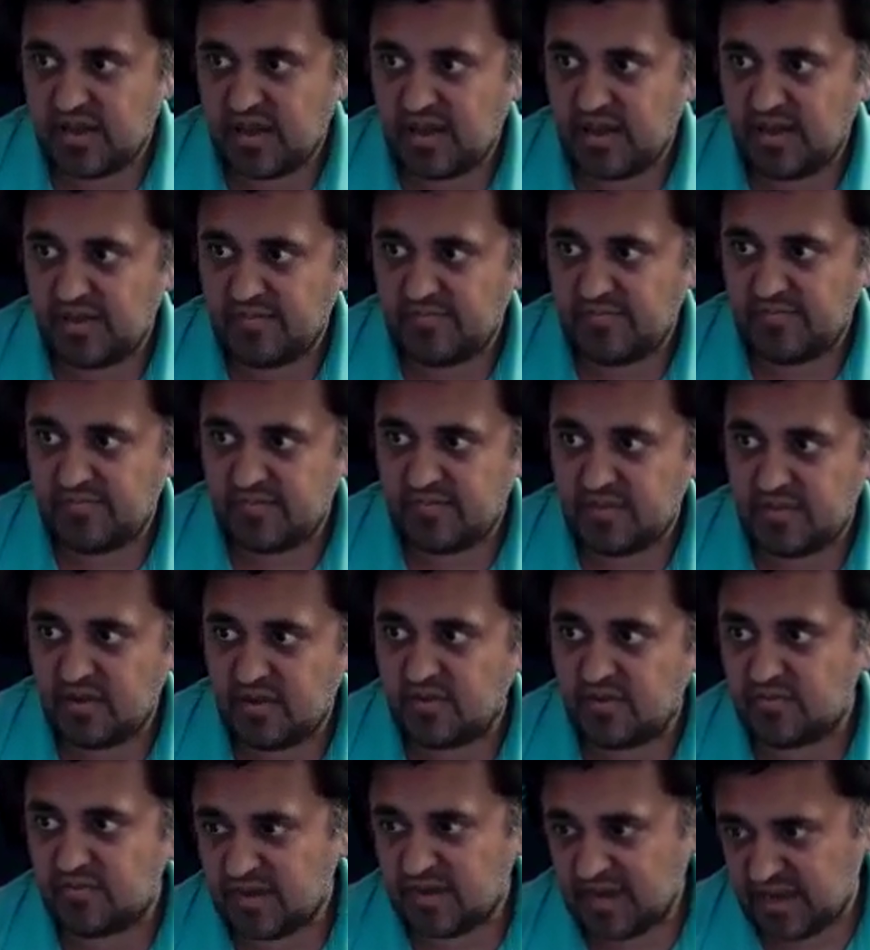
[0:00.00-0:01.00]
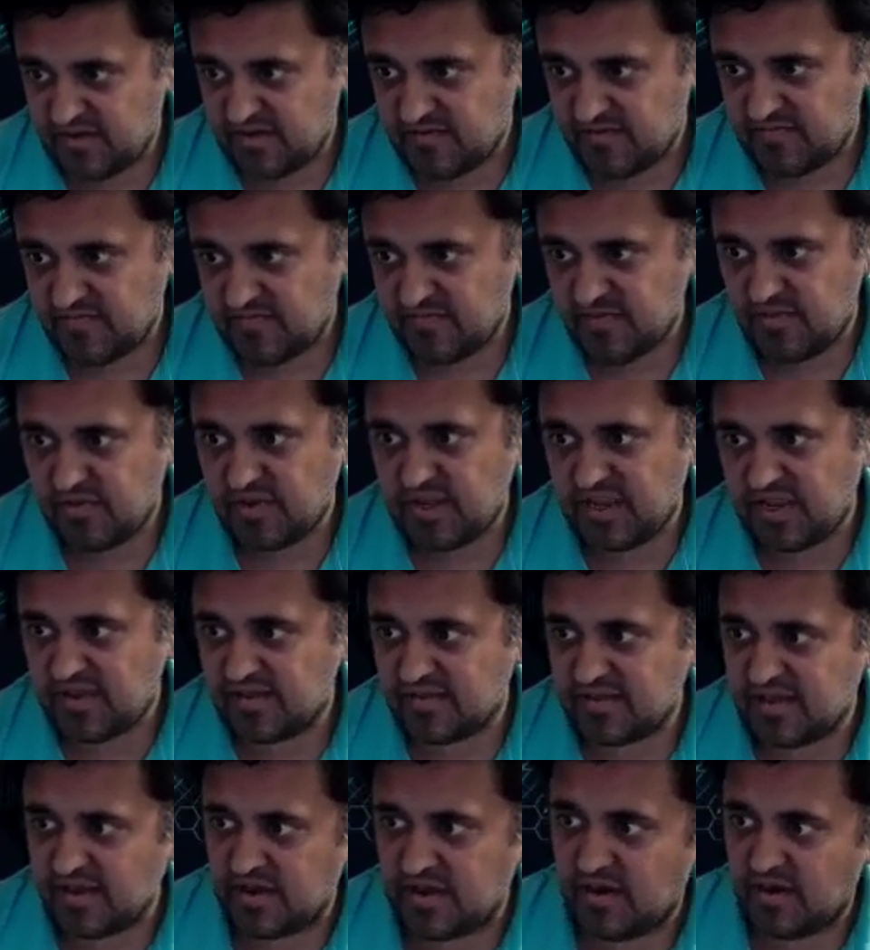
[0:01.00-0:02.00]
kind of
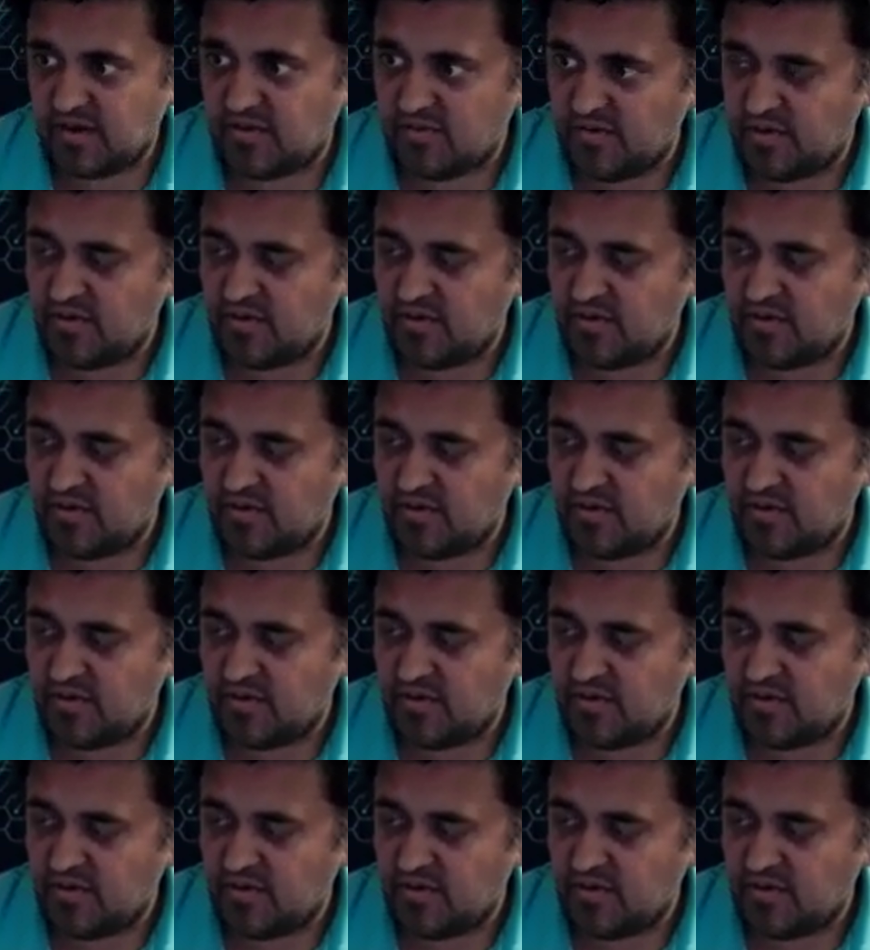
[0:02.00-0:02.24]
looking like, all right,